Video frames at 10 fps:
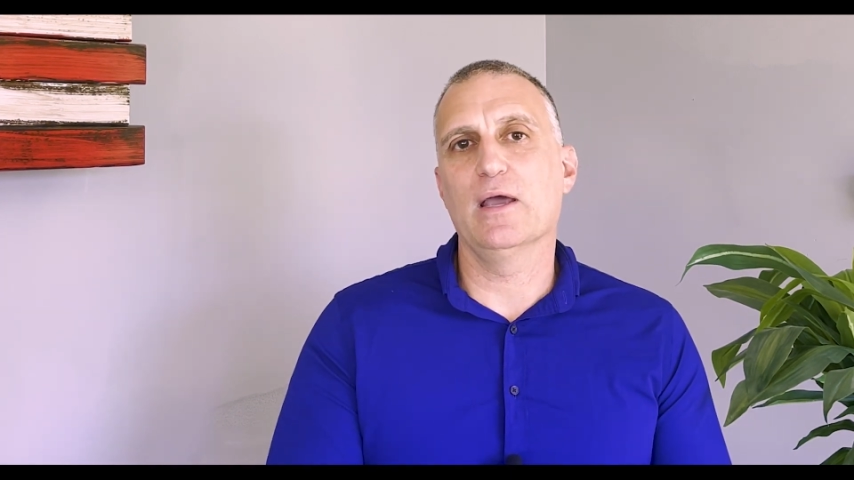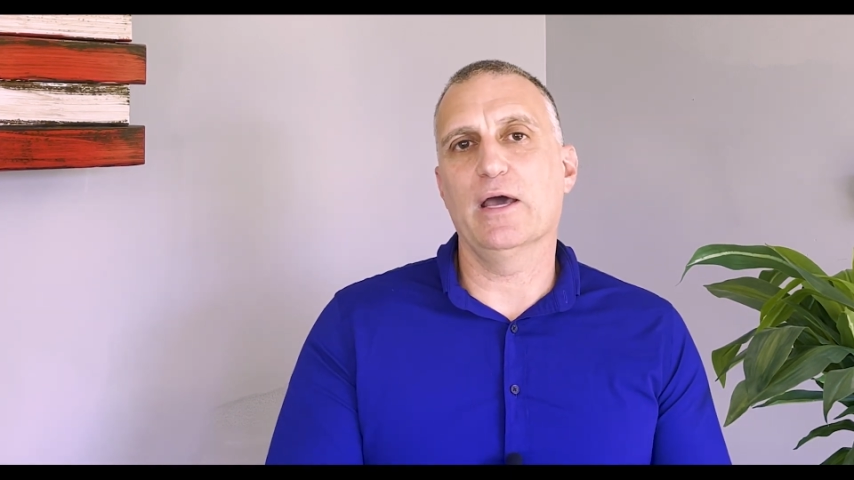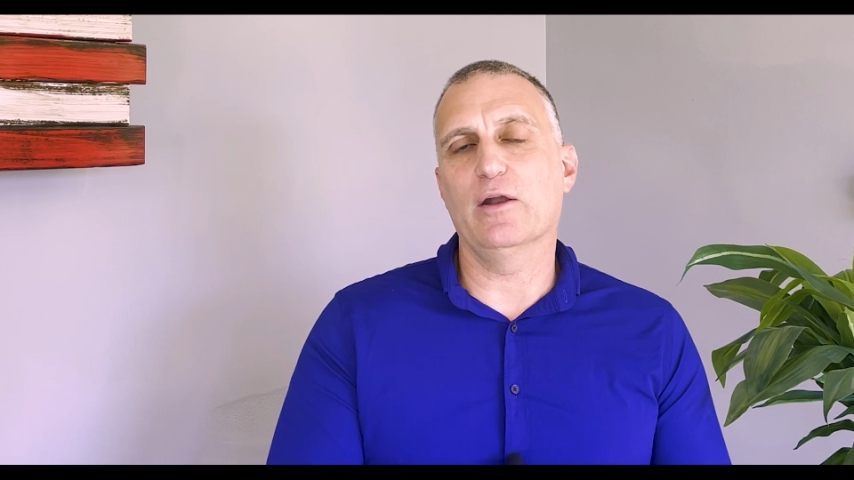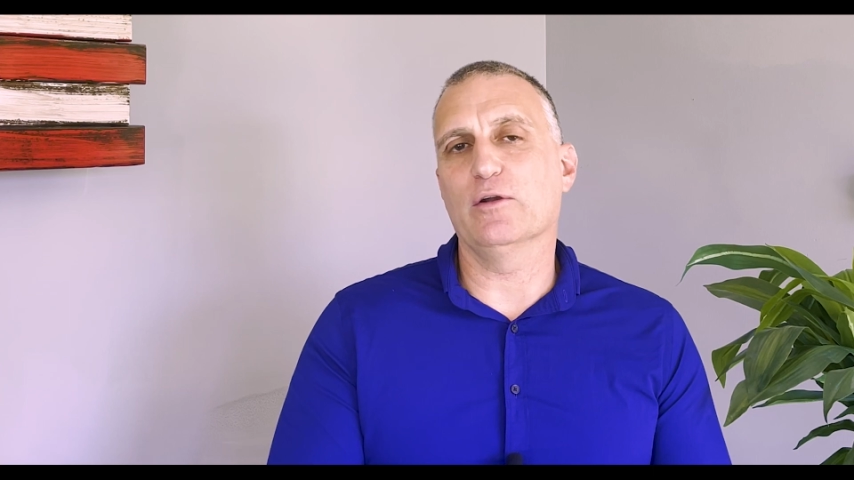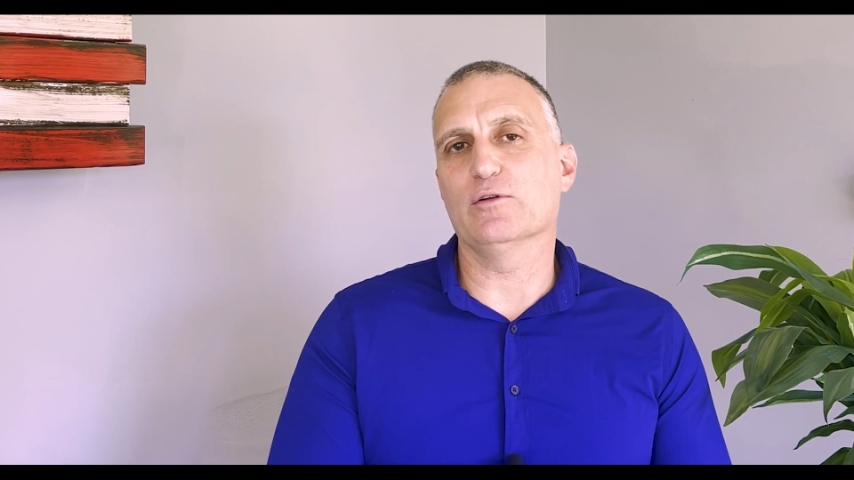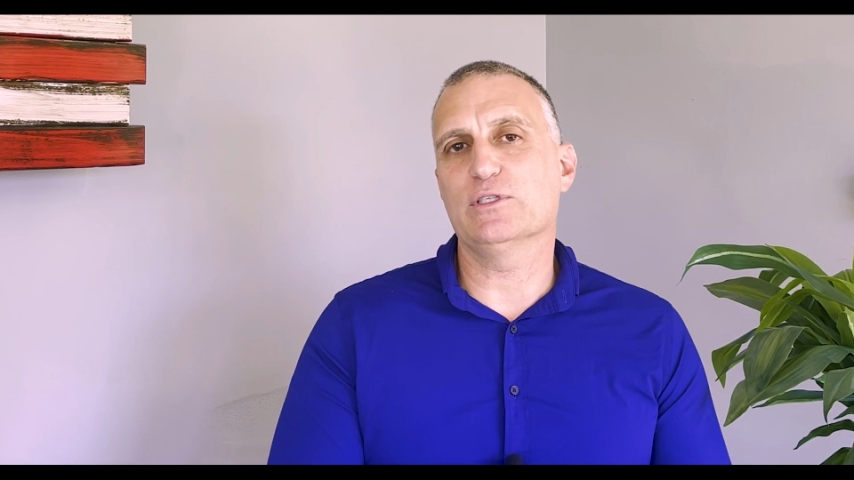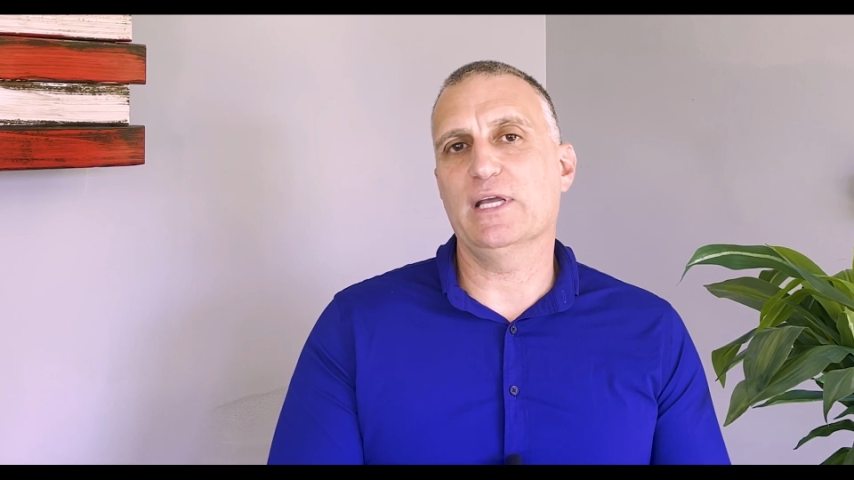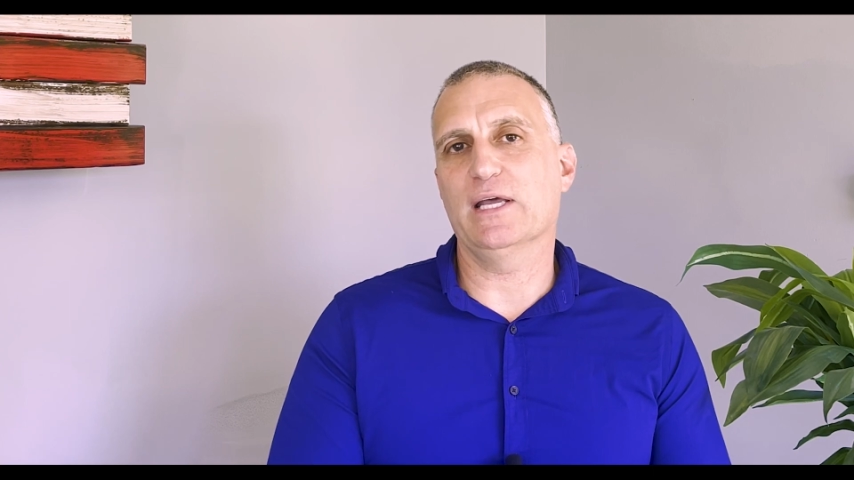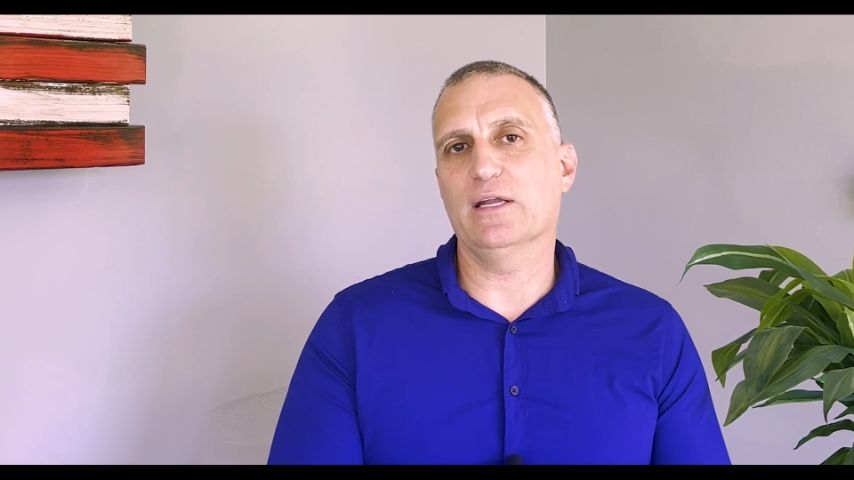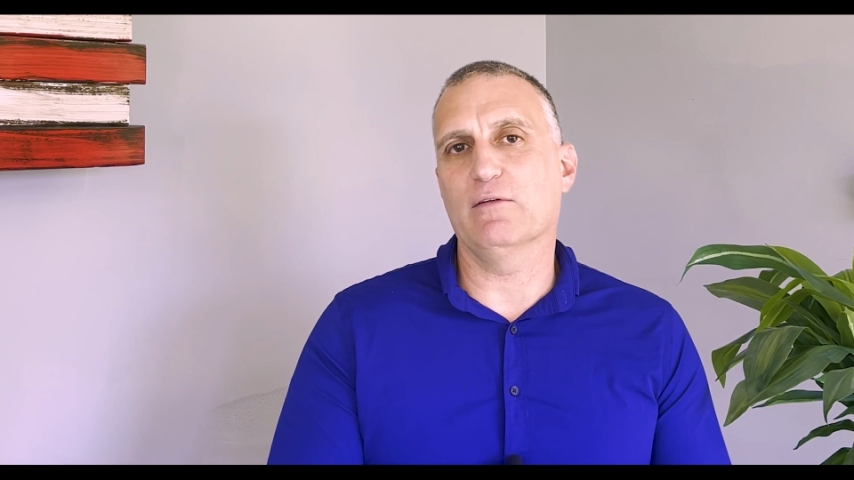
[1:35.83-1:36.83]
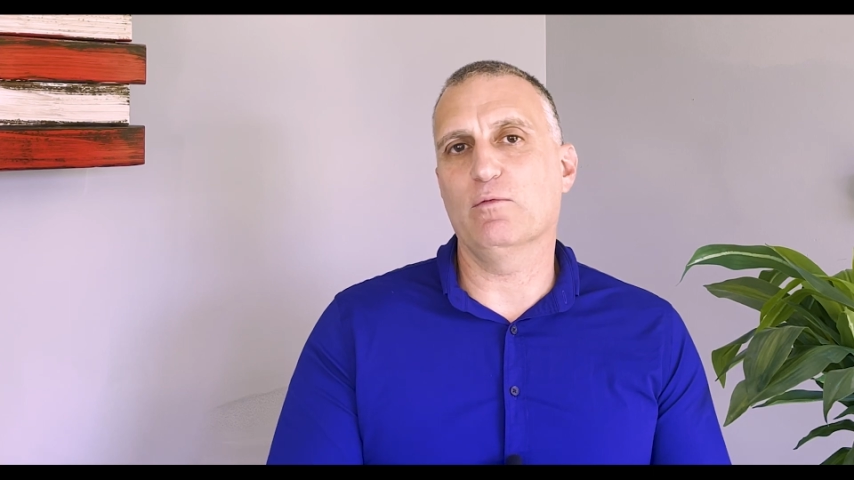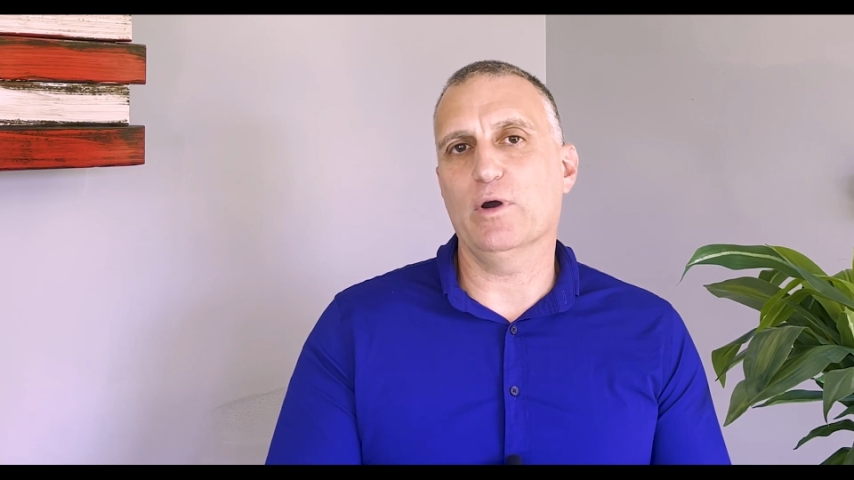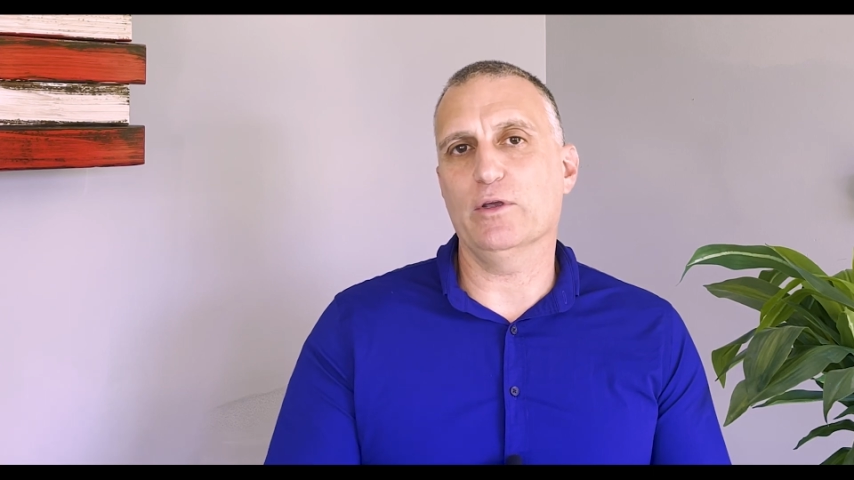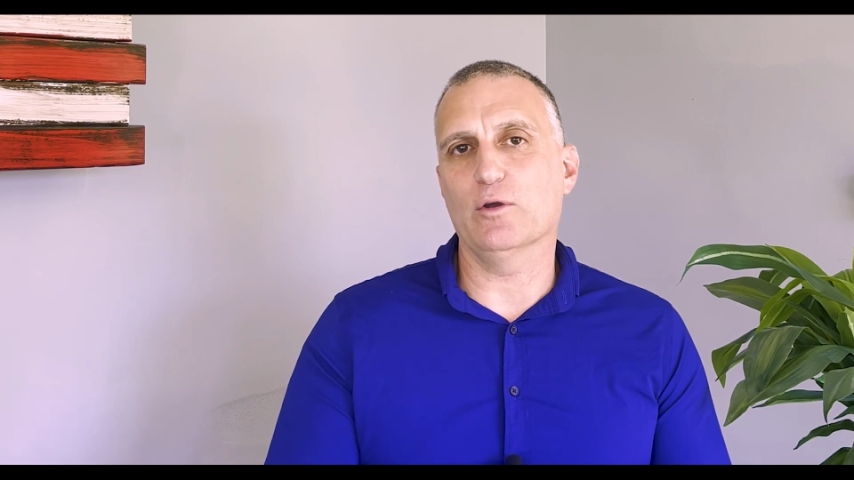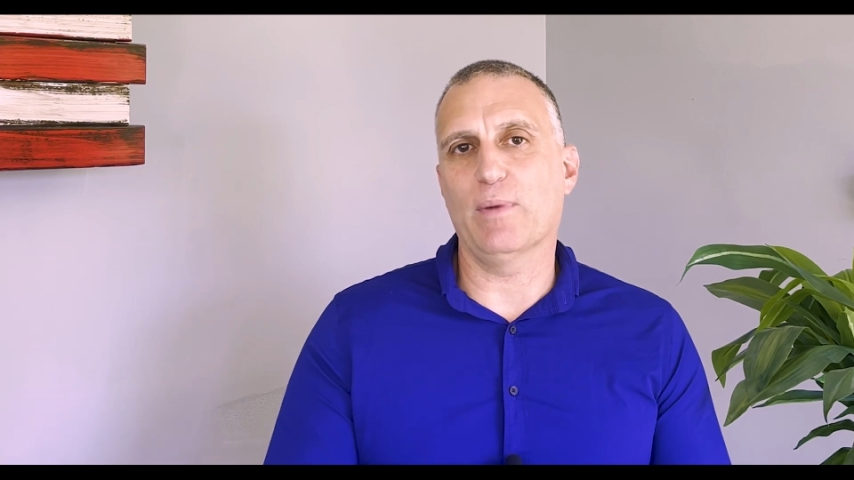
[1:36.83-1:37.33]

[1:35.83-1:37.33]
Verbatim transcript: an understanding of what your